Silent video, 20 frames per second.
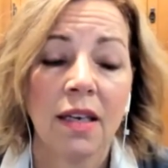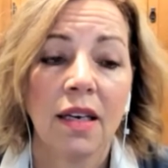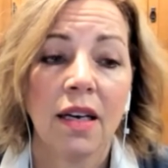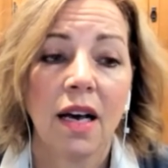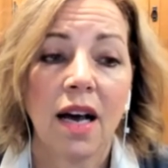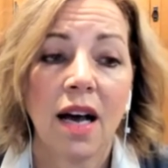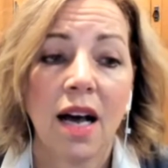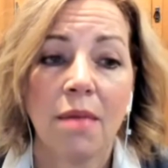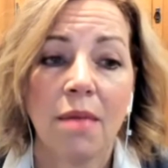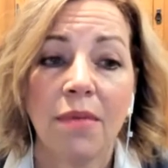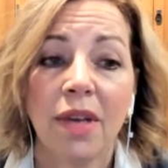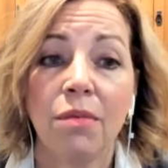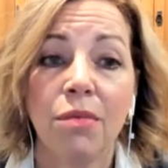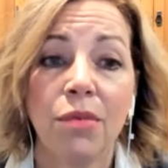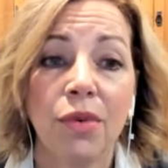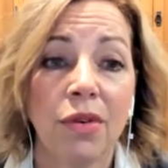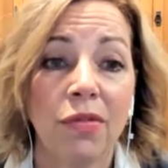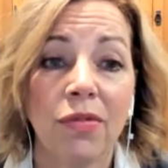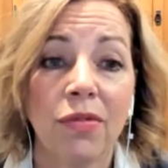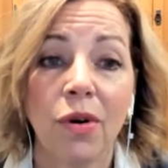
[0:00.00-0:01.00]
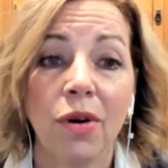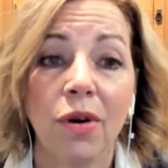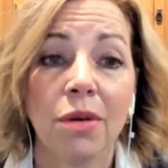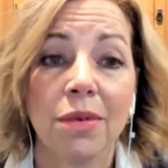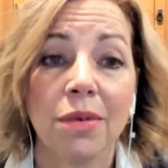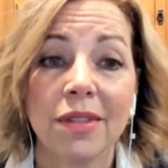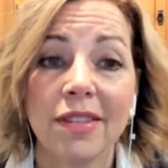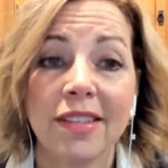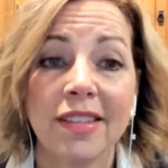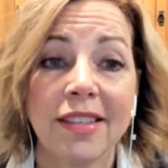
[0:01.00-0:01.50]
and move
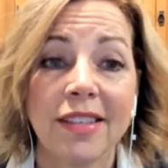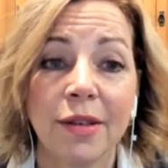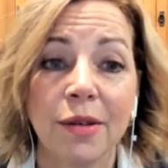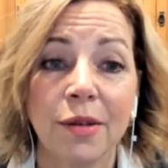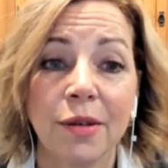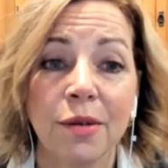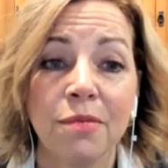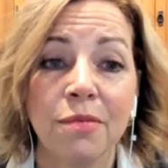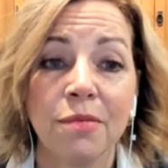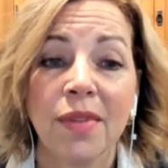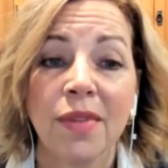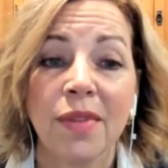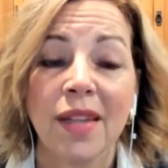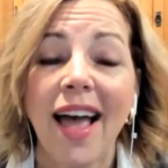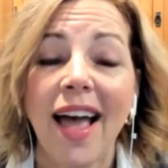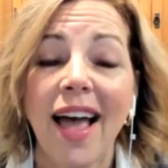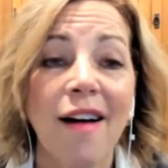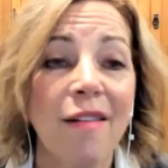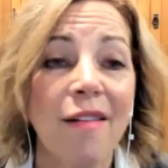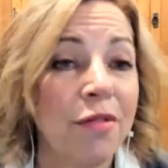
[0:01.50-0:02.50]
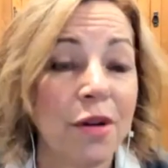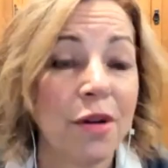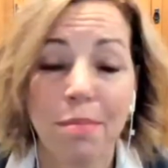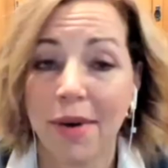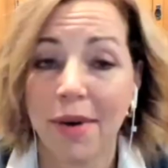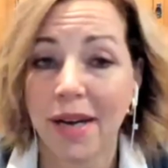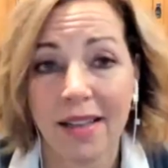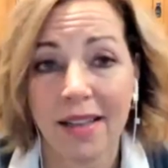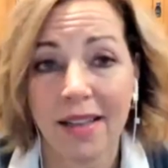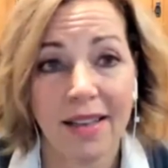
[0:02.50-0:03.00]
forward. So
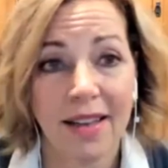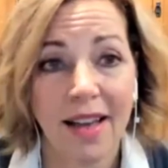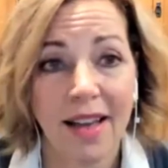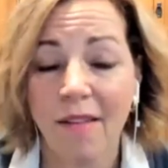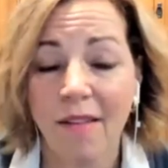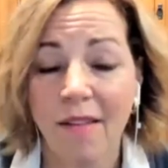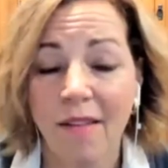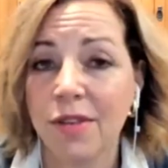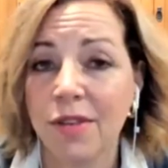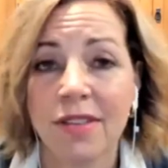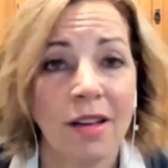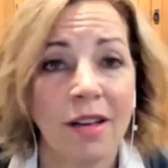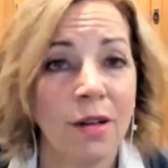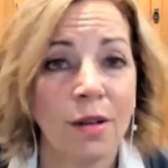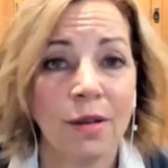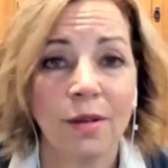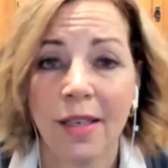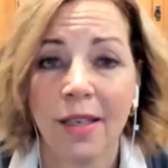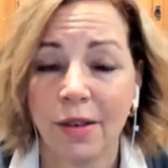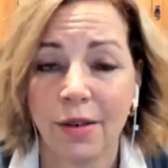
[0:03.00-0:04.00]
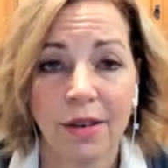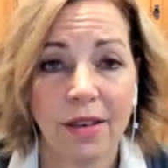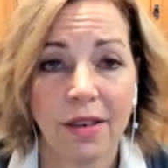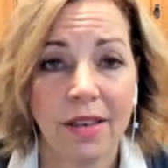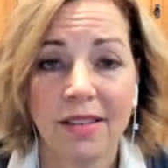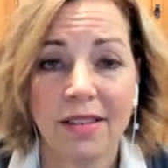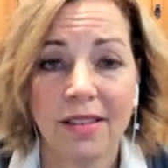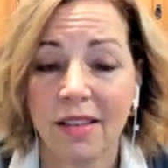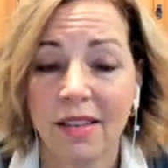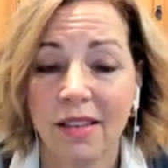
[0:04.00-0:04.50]
everybody, every single leader
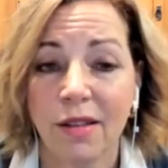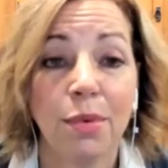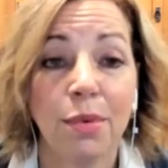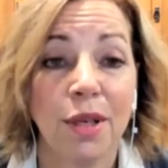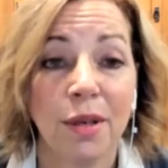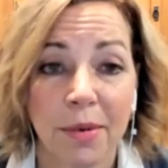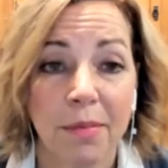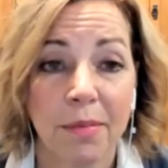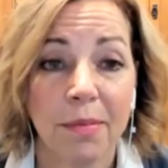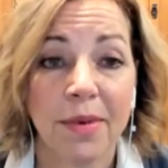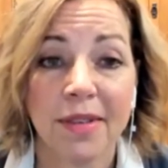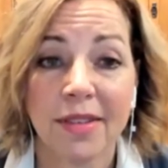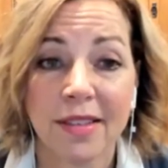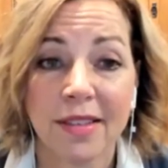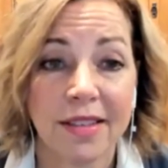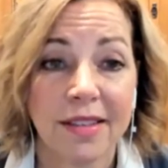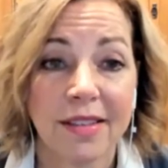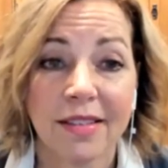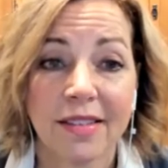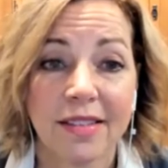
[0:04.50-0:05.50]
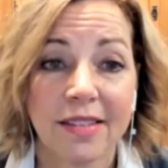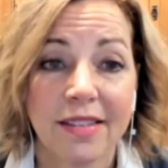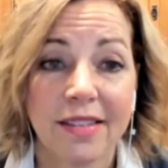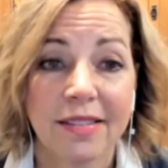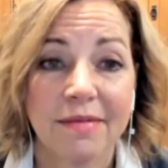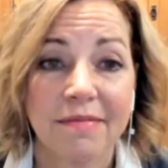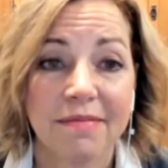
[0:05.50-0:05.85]
is in the people business.